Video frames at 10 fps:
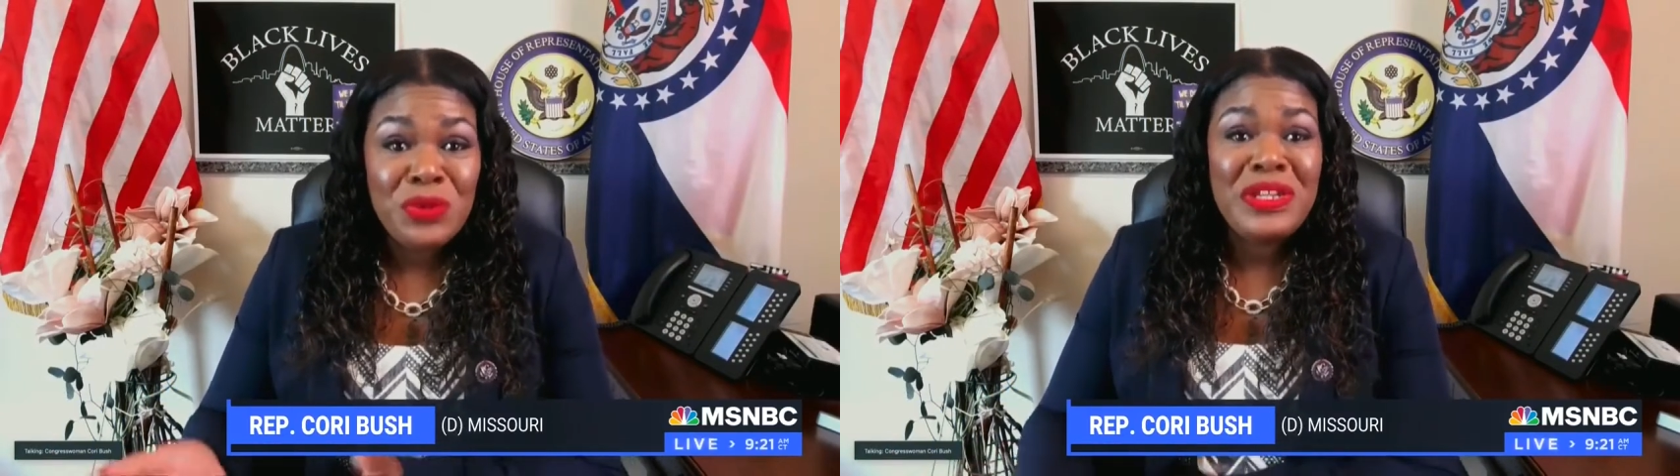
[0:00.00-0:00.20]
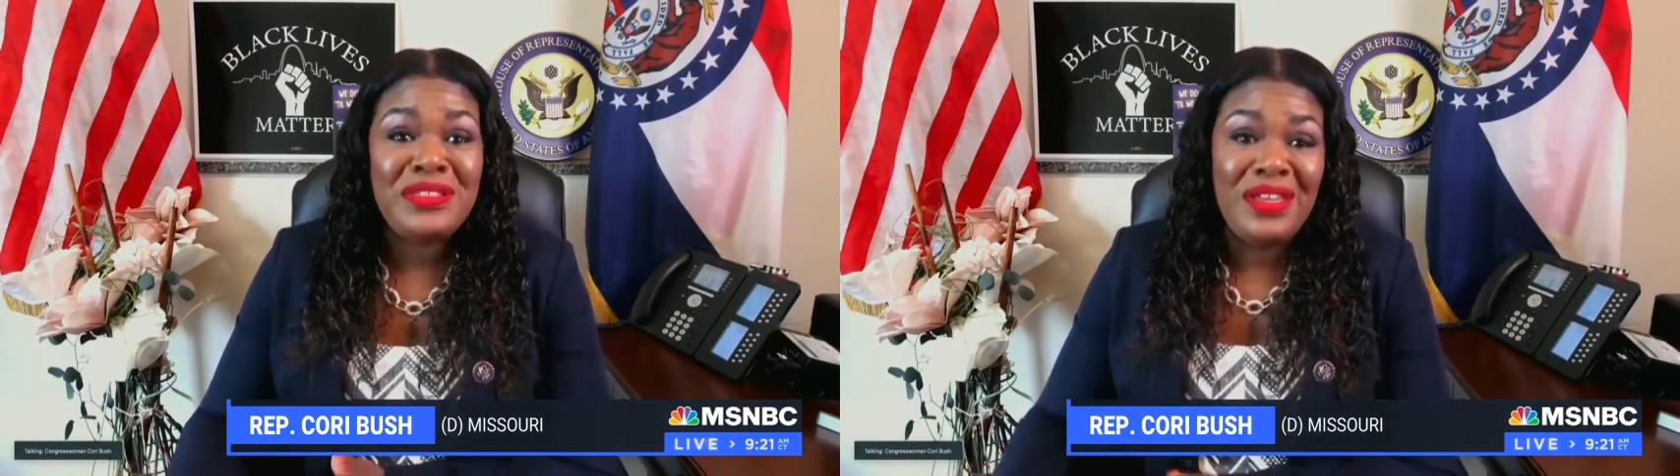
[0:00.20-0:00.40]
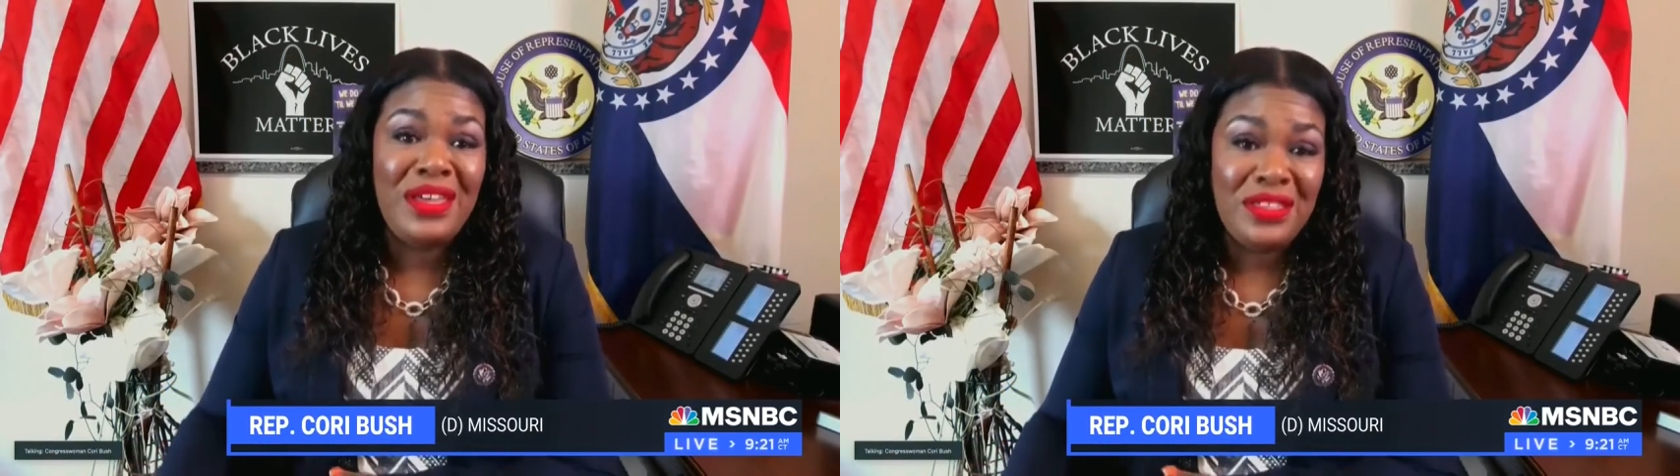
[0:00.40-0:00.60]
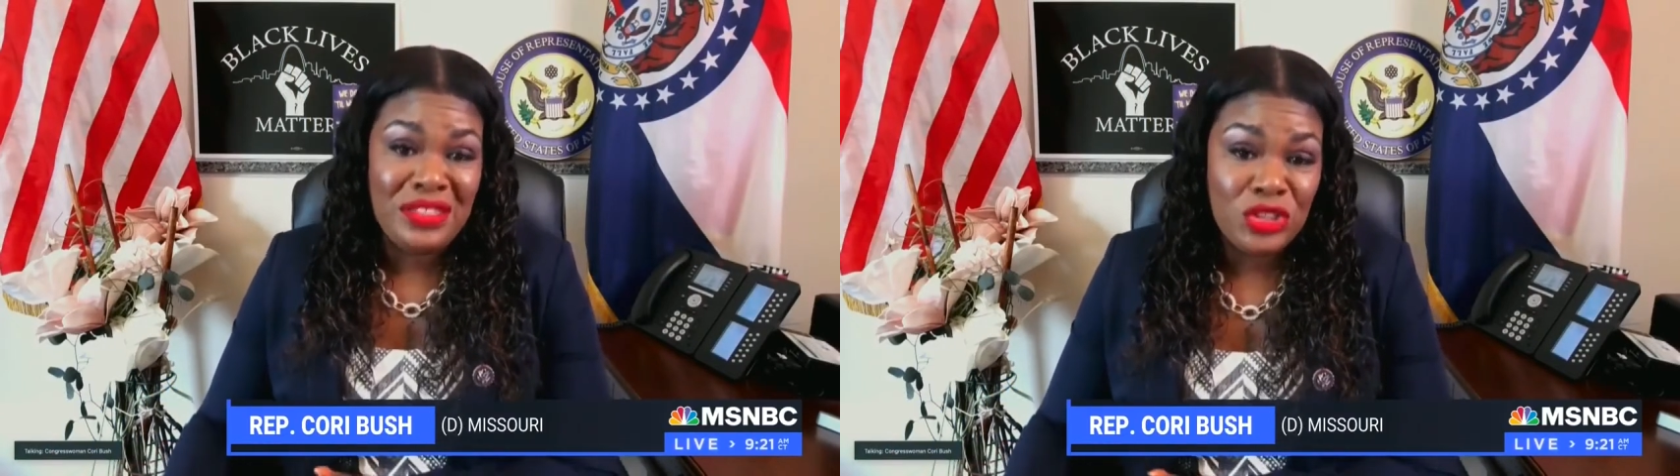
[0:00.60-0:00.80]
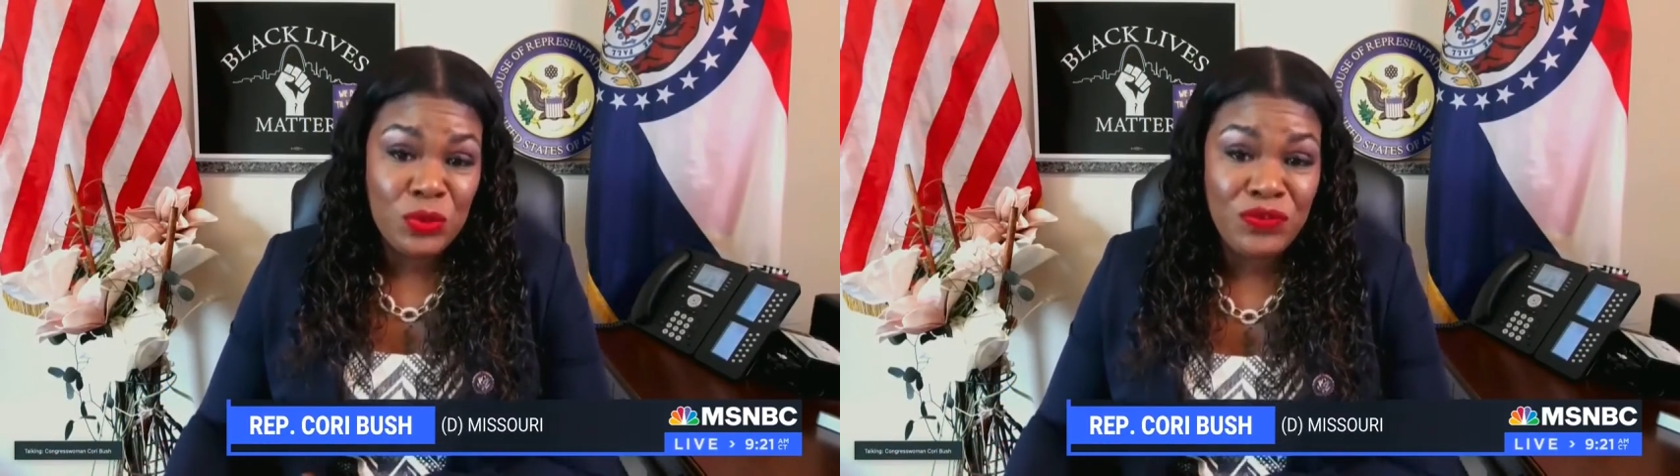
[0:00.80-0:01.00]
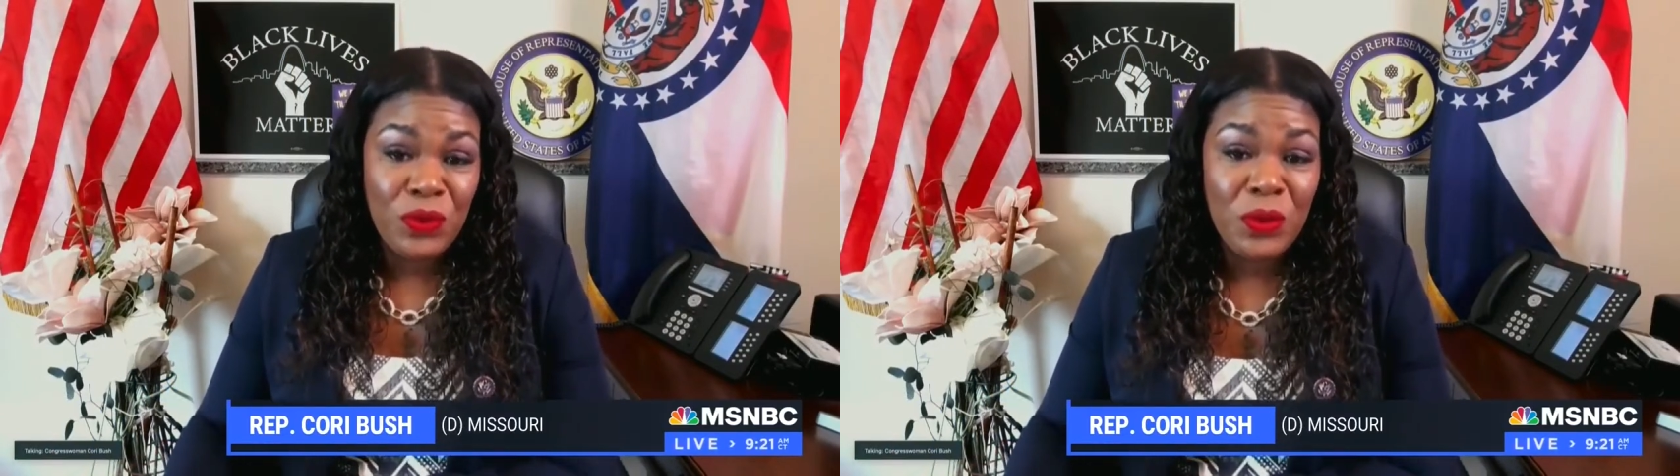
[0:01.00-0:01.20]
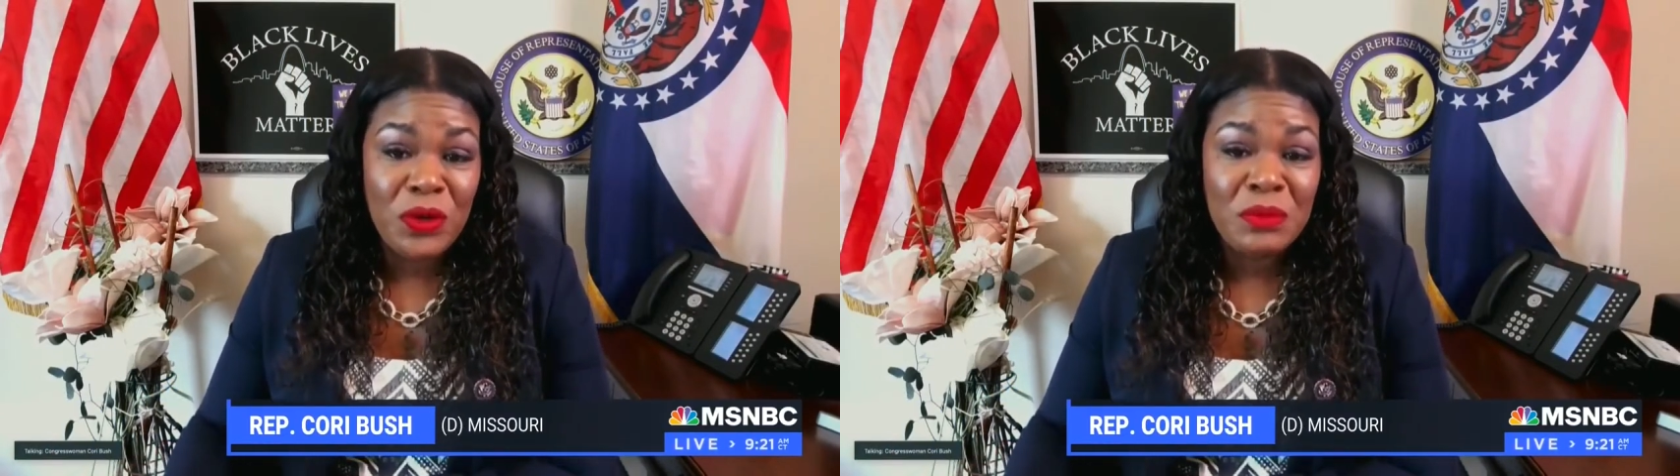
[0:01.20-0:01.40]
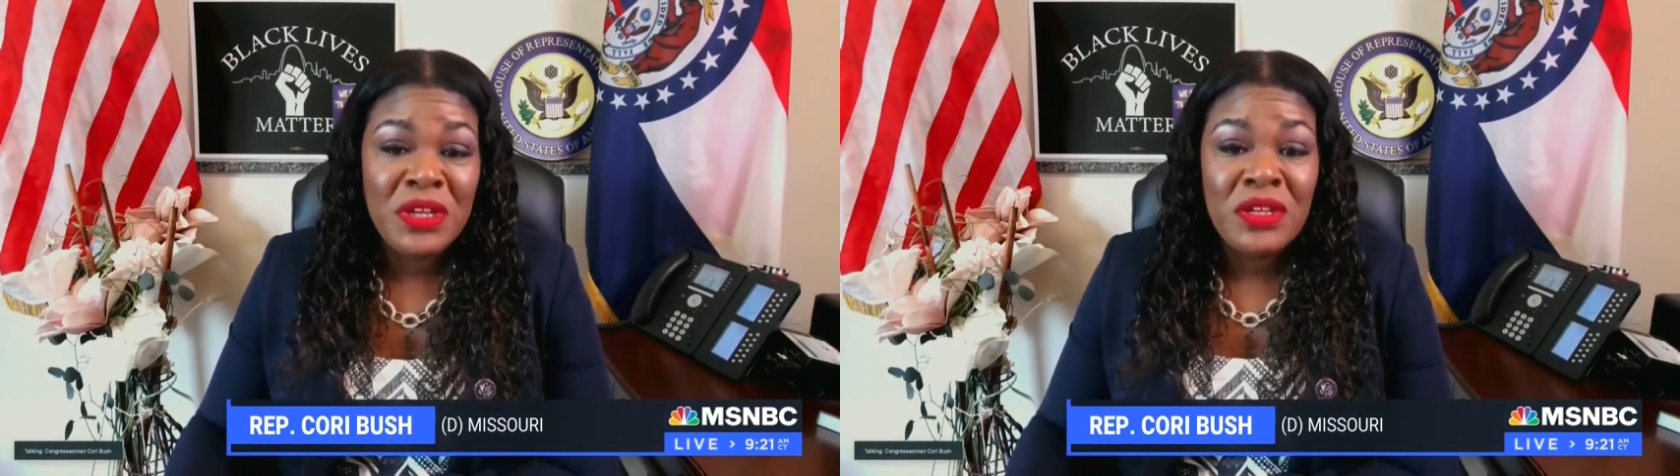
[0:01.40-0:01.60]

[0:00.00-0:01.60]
need the ethics reform.